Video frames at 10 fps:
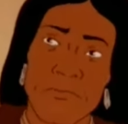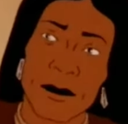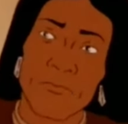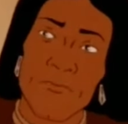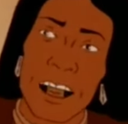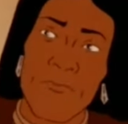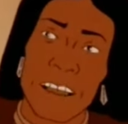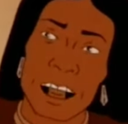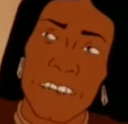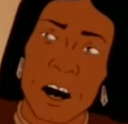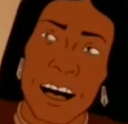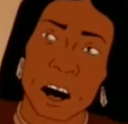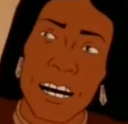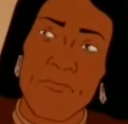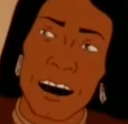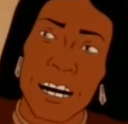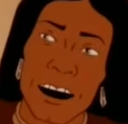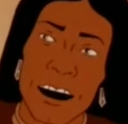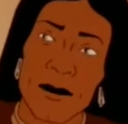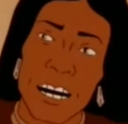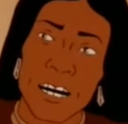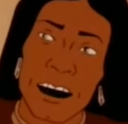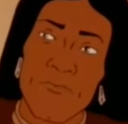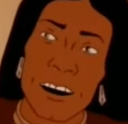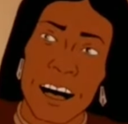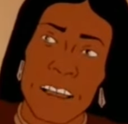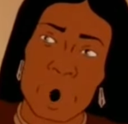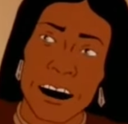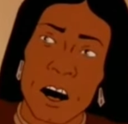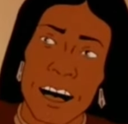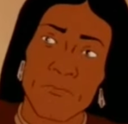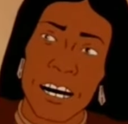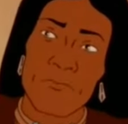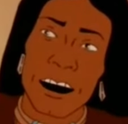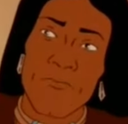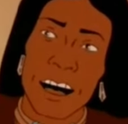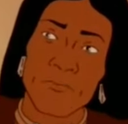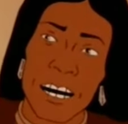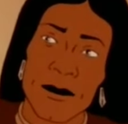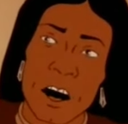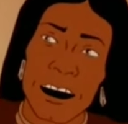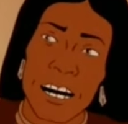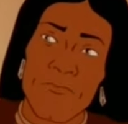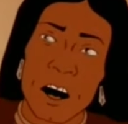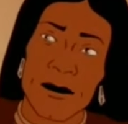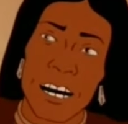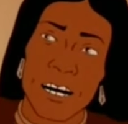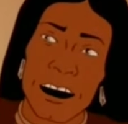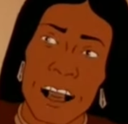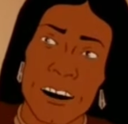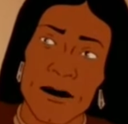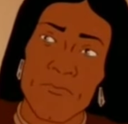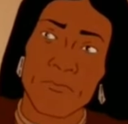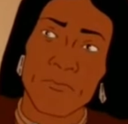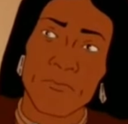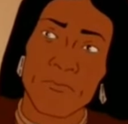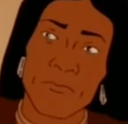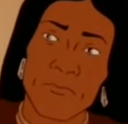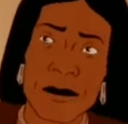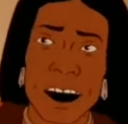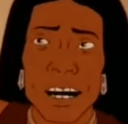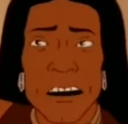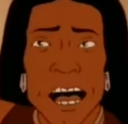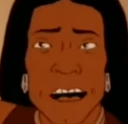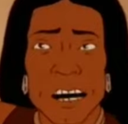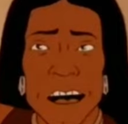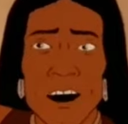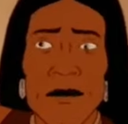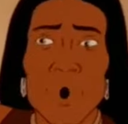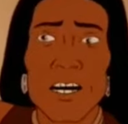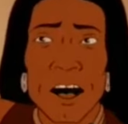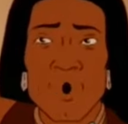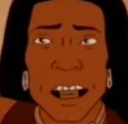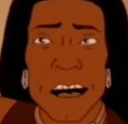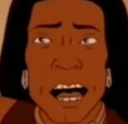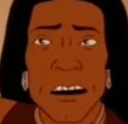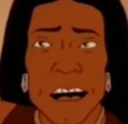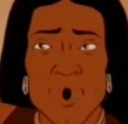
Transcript: My people believe that dreams are the unconscious mind trying to solve a problem that the conscious mind cannot. Is there anything unusual going on with